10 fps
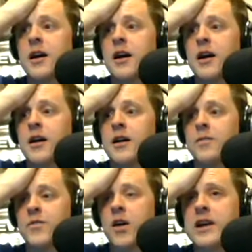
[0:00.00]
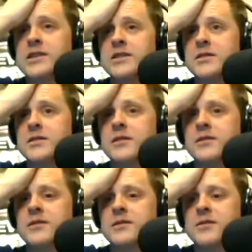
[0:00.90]
Uh, no, I
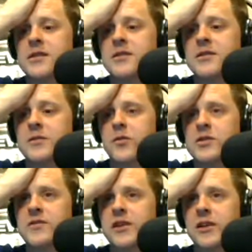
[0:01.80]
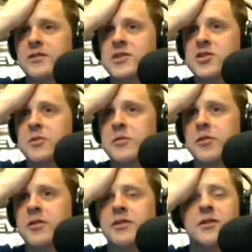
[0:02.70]
no. Is it worse if I call it the
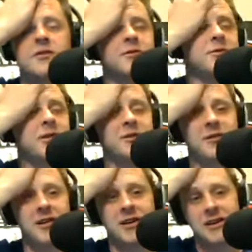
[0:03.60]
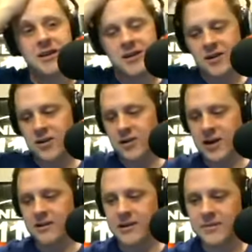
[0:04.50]
Stupid Bowl? No, no.
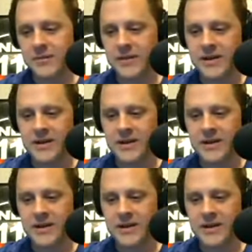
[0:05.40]
Oh golly.